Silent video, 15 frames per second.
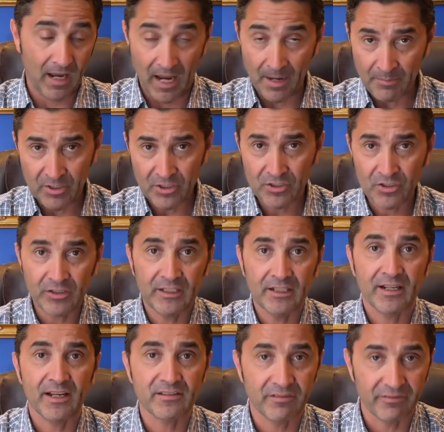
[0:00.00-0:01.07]
I'm pretty sure he
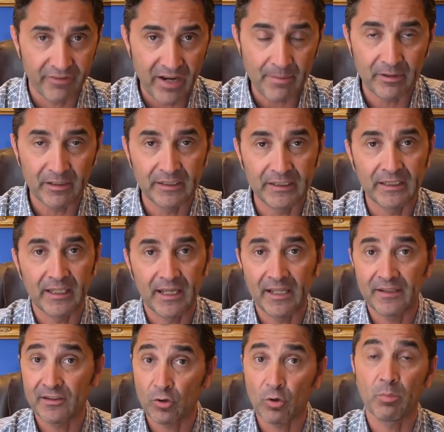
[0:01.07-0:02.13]
has a family
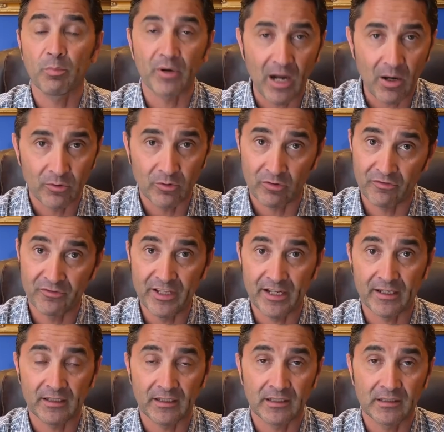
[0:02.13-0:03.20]
and they're all proud of
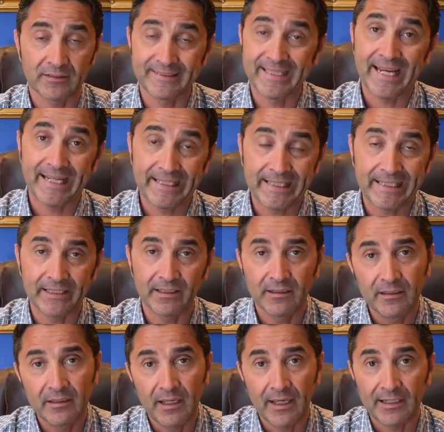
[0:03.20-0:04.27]
their daddy
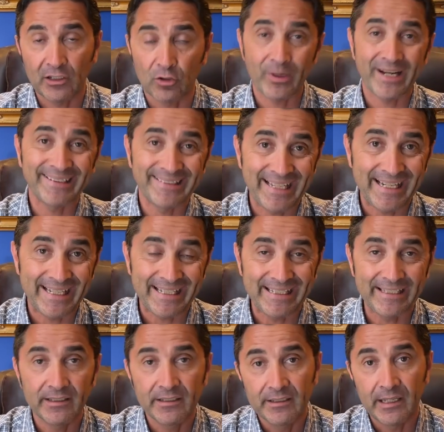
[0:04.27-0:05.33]
and
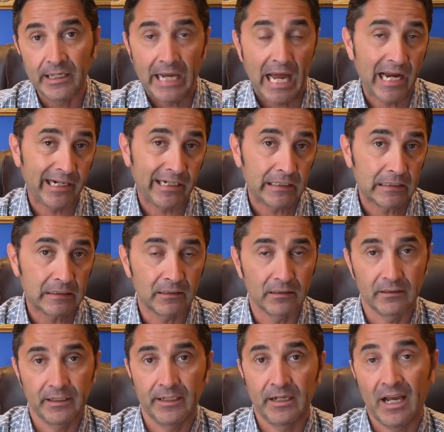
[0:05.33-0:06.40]
granddaddy and
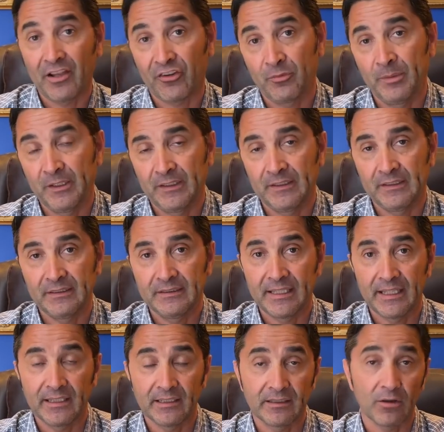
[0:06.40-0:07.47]
uncle and husband
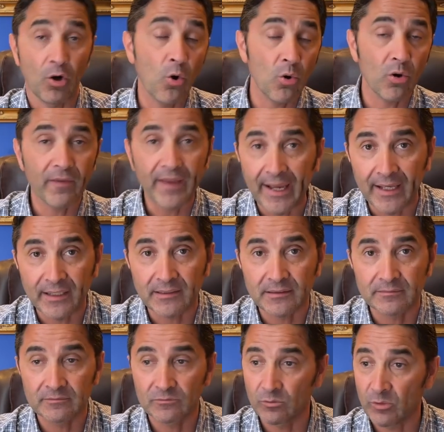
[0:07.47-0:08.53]
and all that.
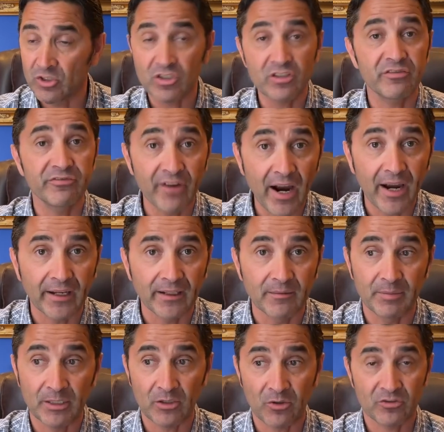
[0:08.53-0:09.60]
Which is fine,
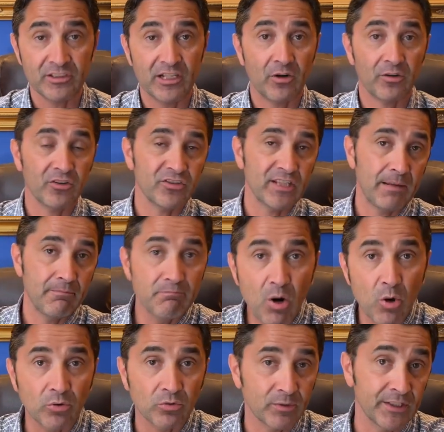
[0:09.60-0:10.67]
because they're on the same
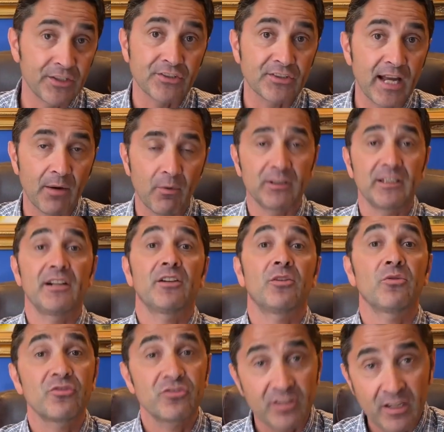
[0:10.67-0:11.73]
boat with this guy. What
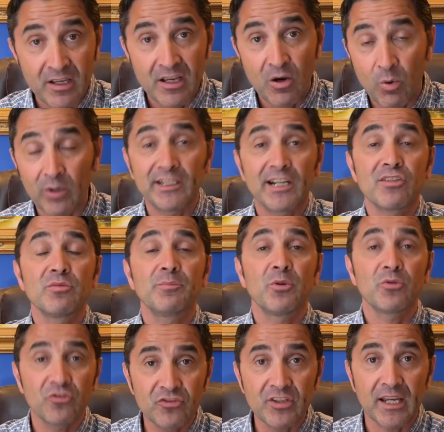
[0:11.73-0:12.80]
are they
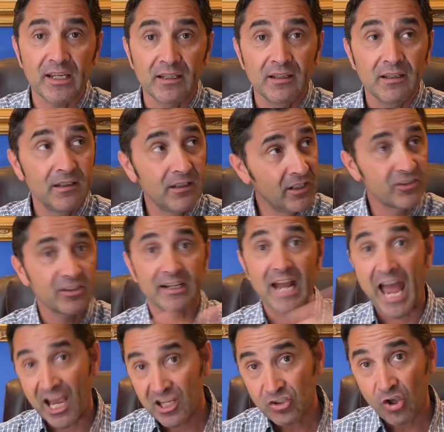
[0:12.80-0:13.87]
supposed to say? They're
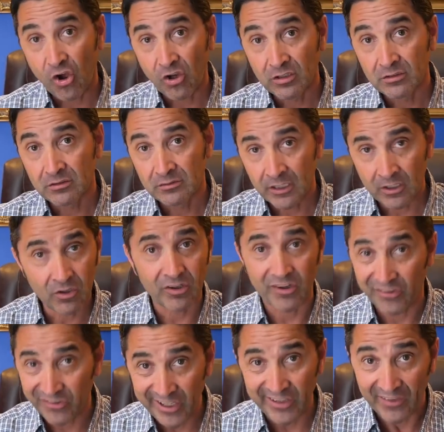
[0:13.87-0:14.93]
not going
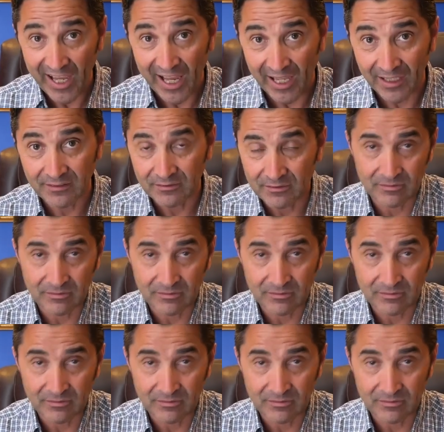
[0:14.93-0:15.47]
to say that.